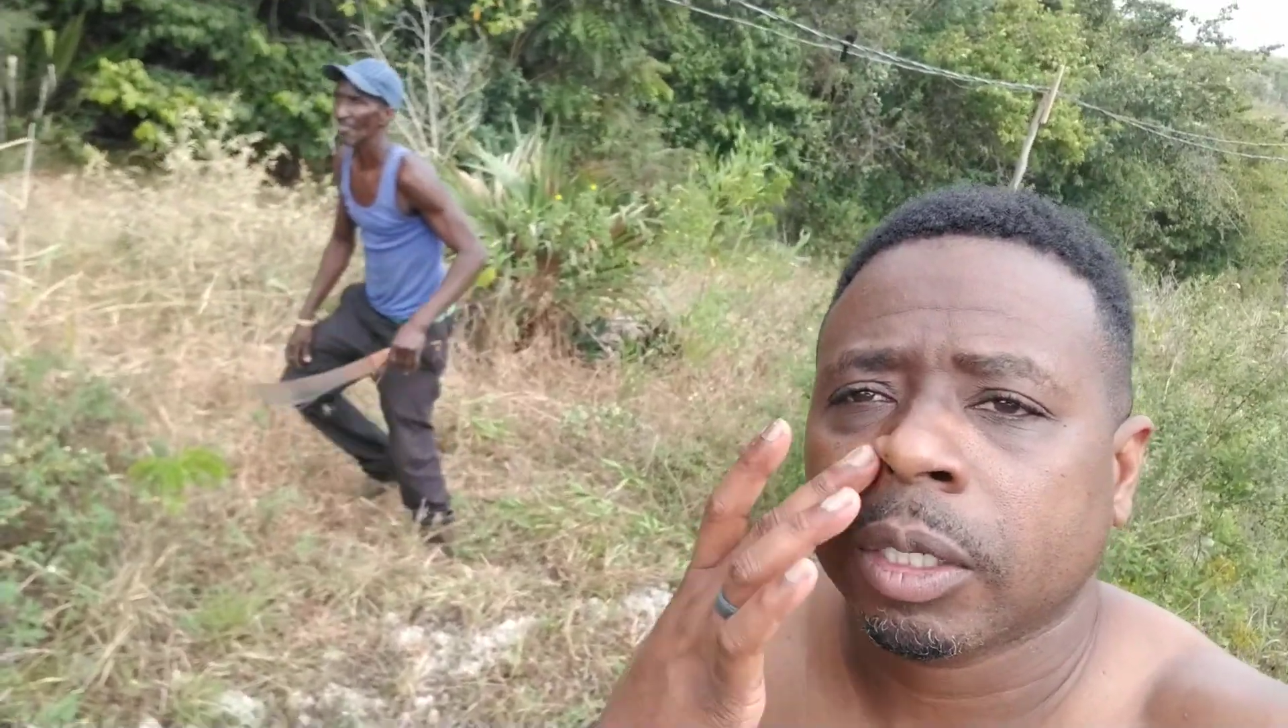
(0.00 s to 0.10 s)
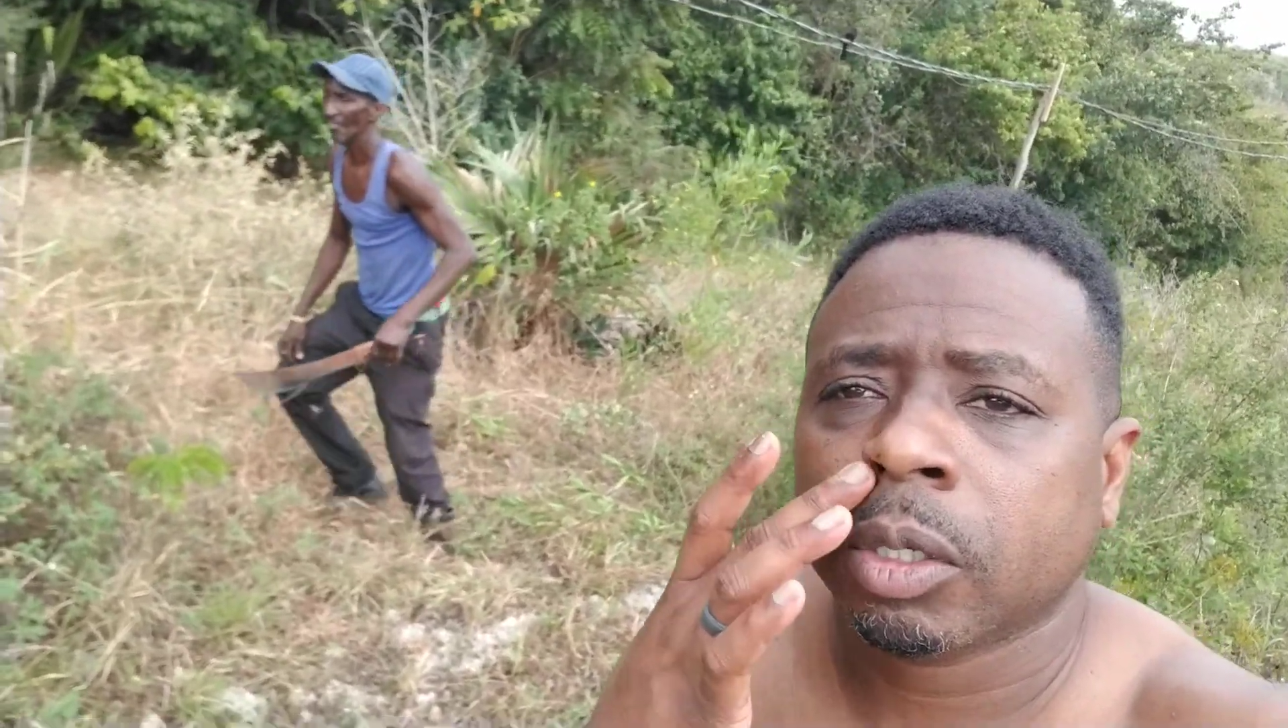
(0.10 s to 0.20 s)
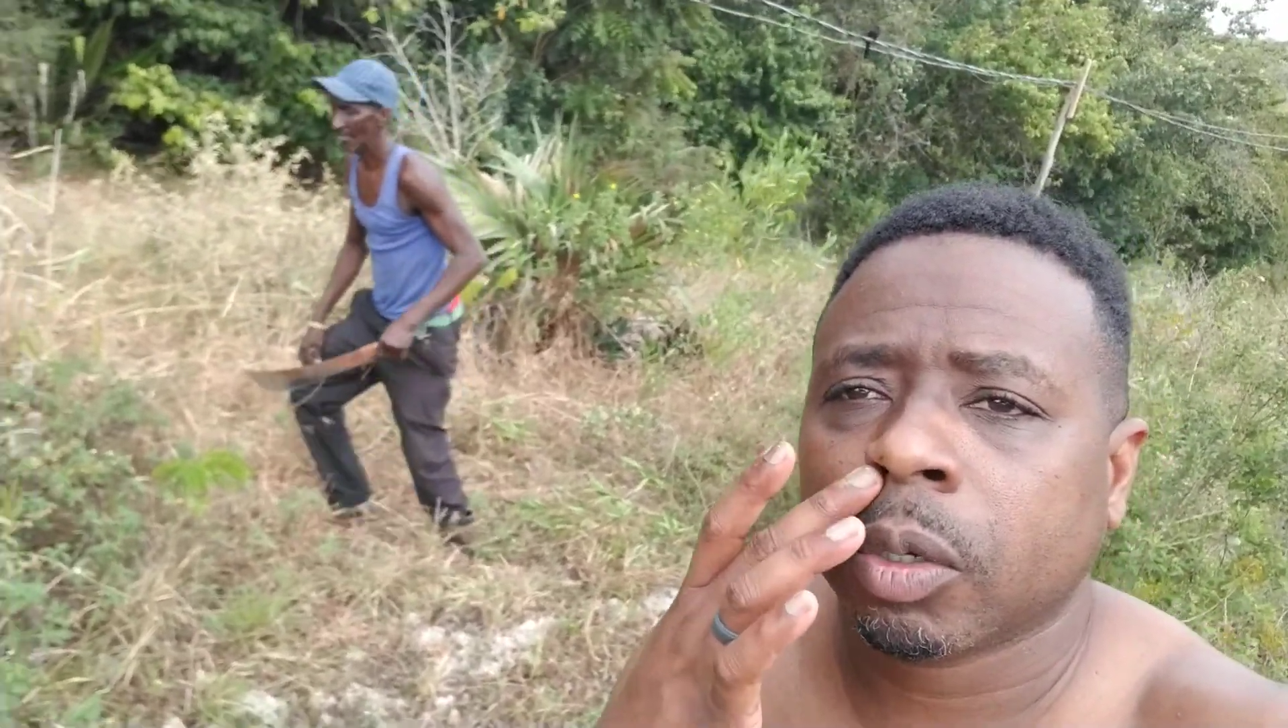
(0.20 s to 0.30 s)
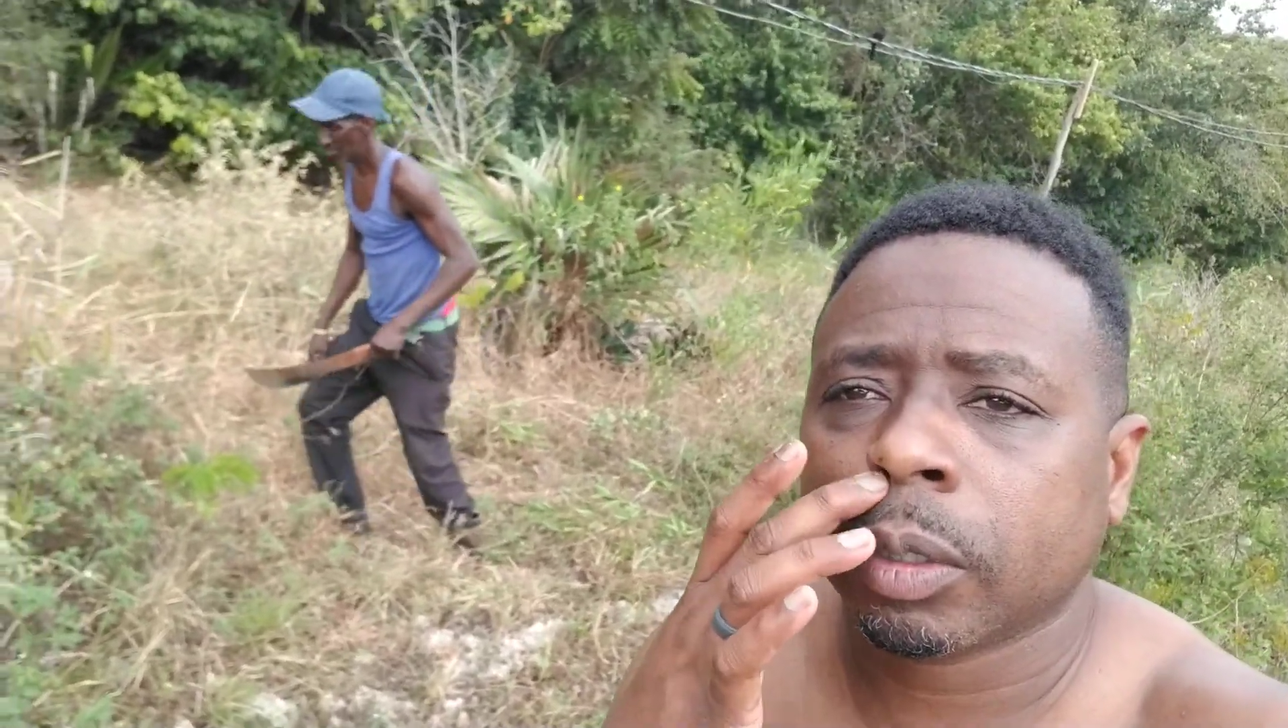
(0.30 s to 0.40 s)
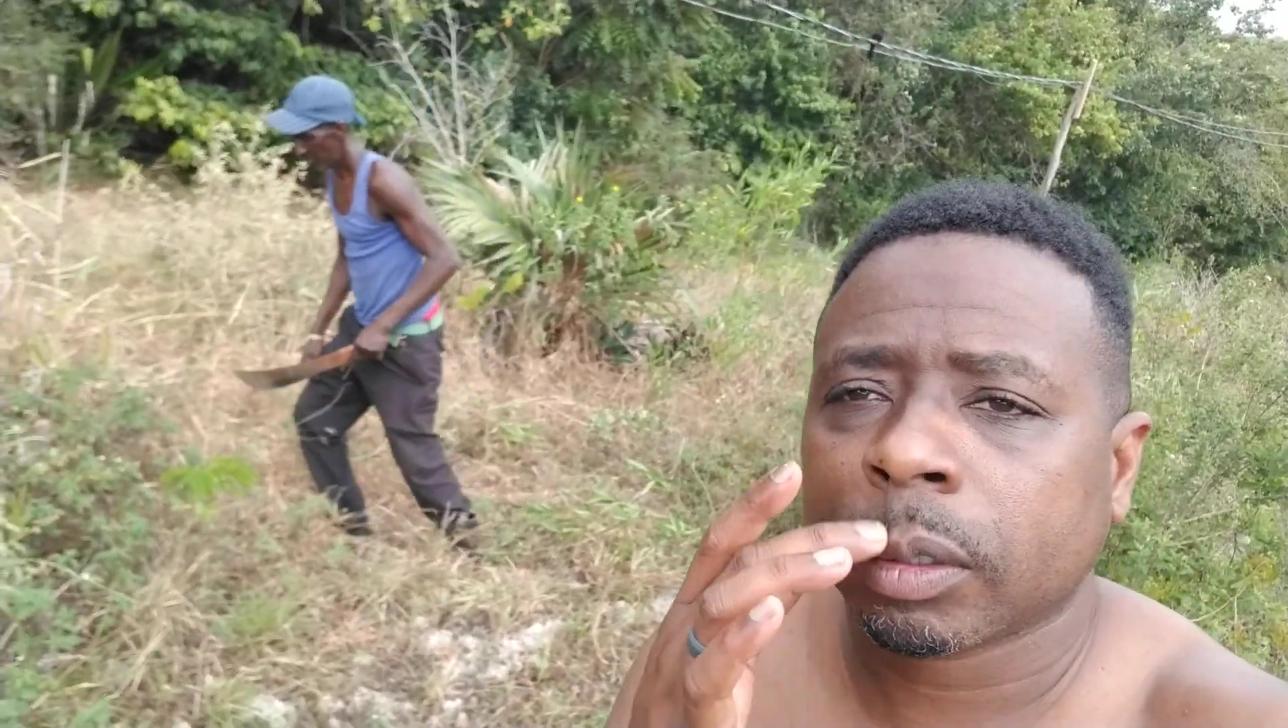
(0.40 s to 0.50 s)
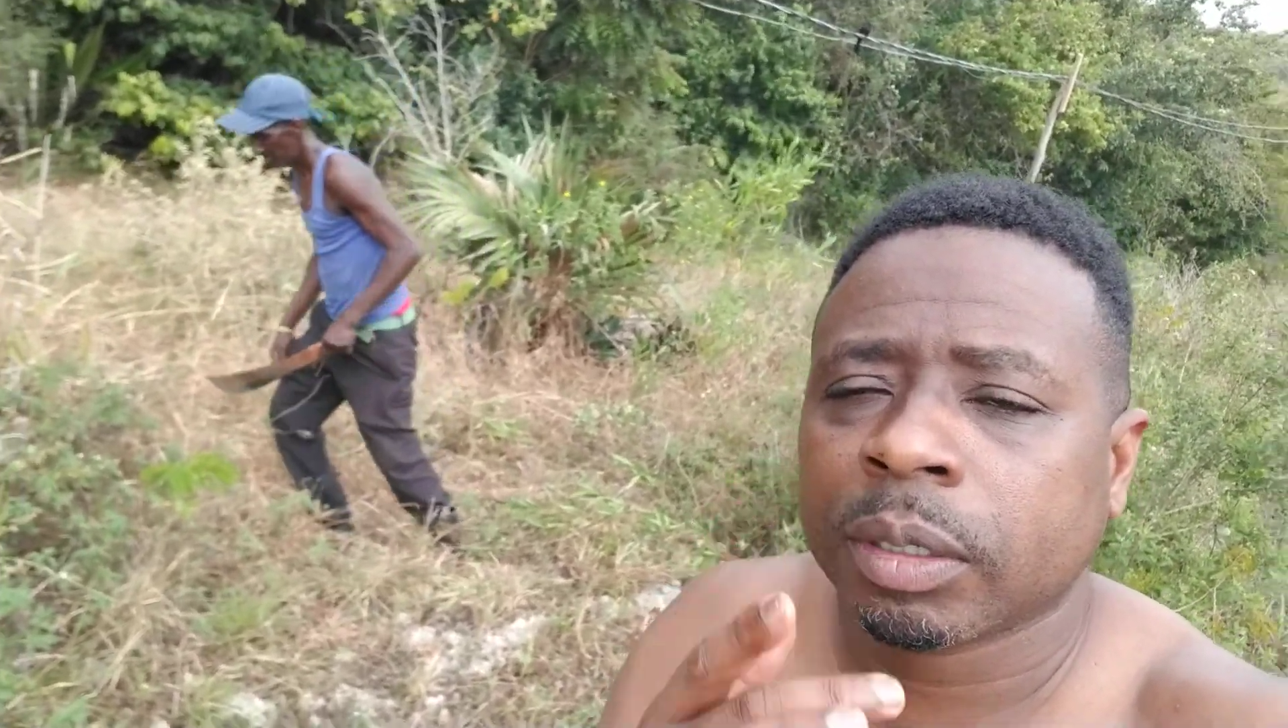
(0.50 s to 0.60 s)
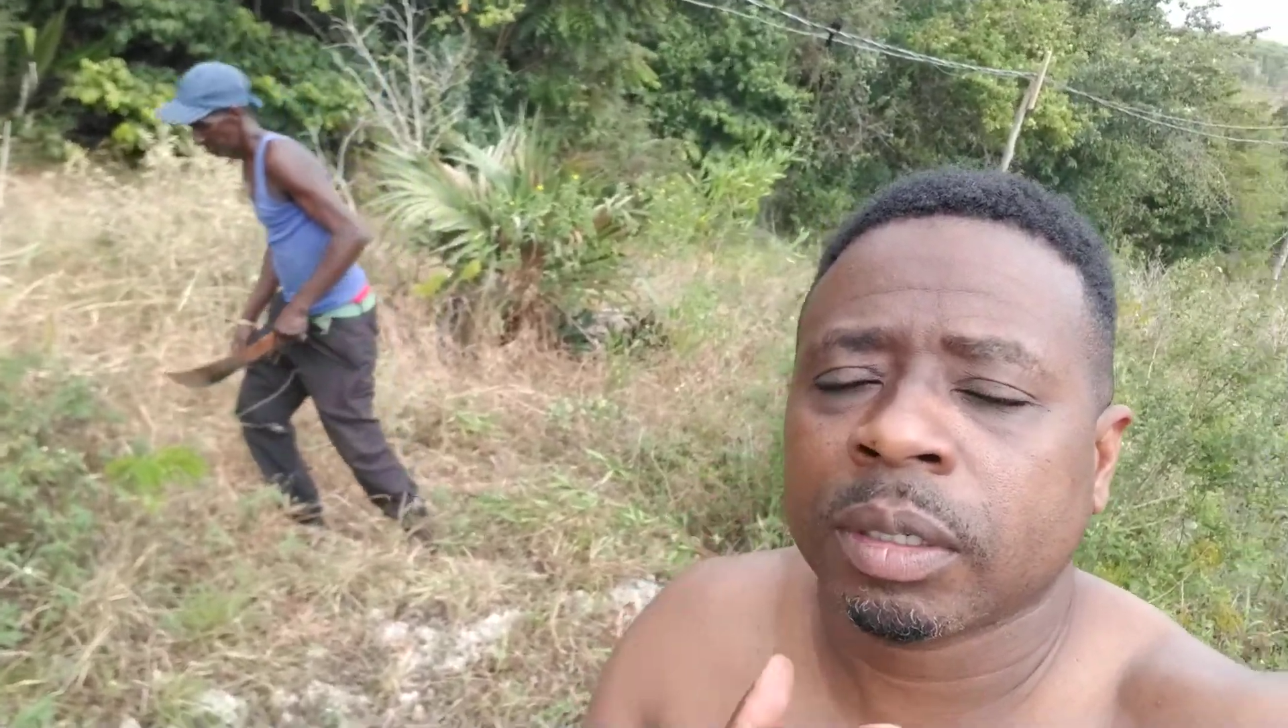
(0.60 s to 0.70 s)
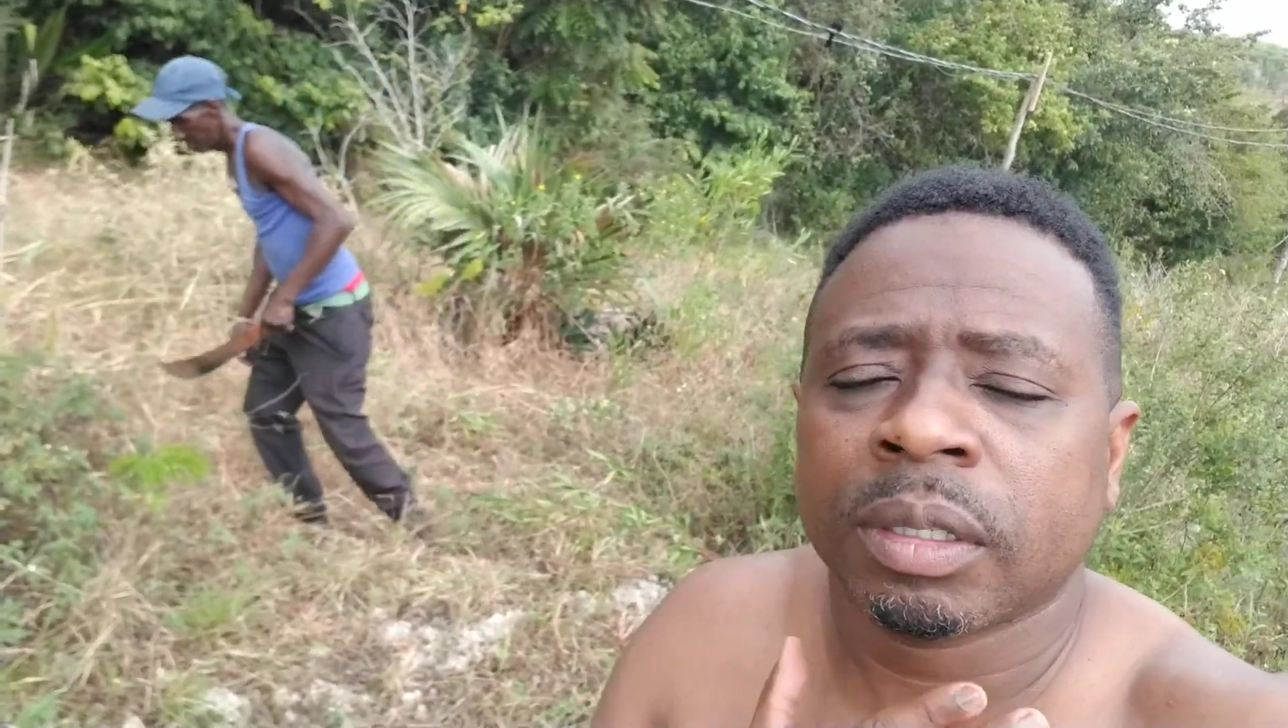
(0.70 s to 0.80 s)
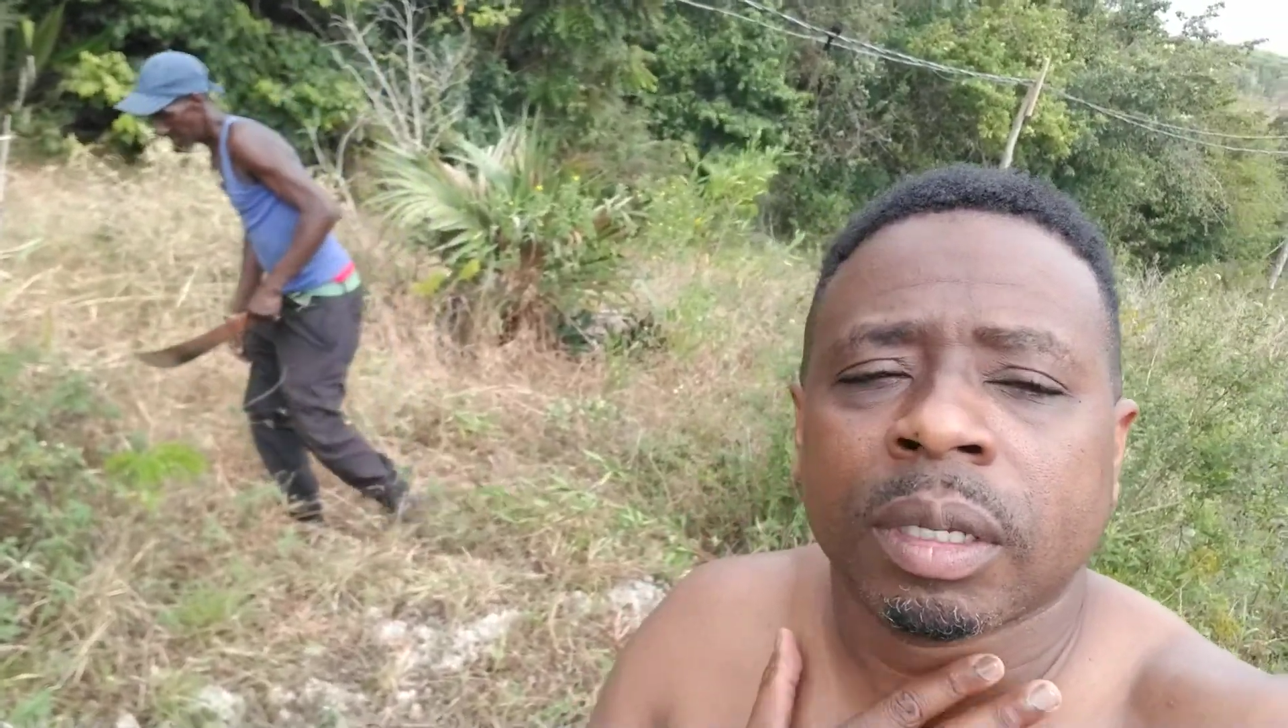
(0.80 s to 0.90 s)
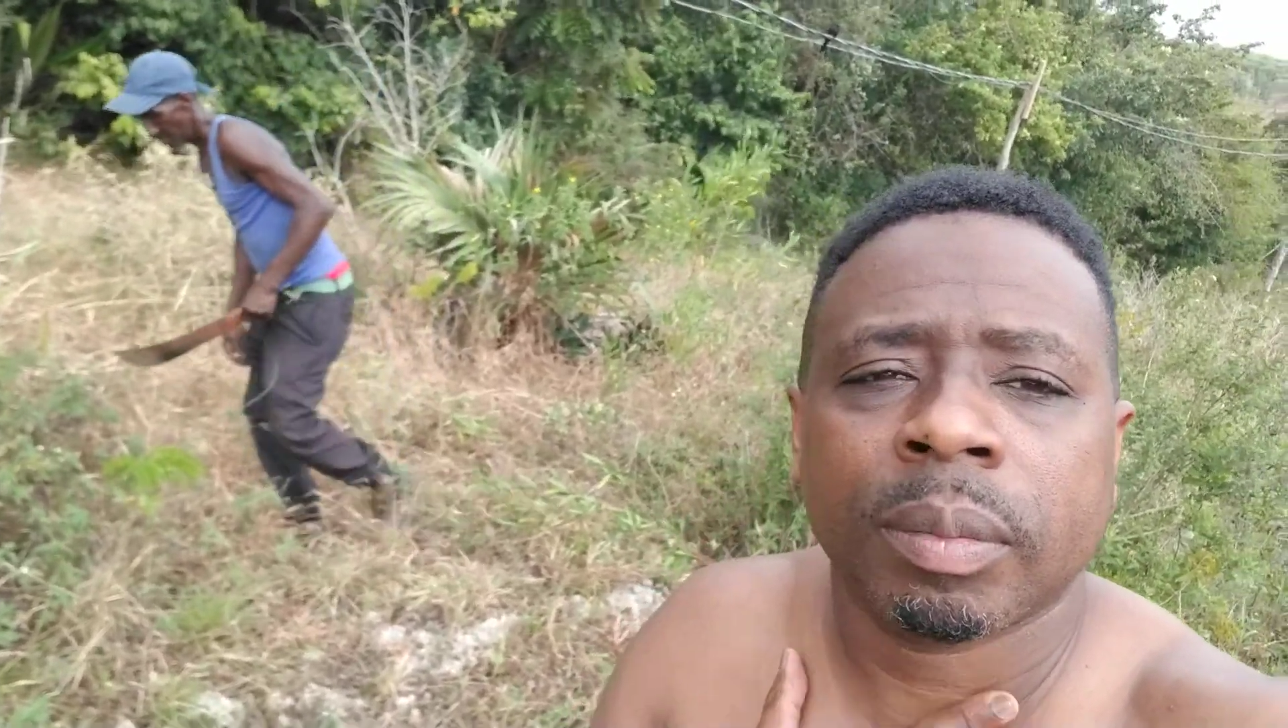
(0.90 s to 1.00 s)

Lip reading: No, the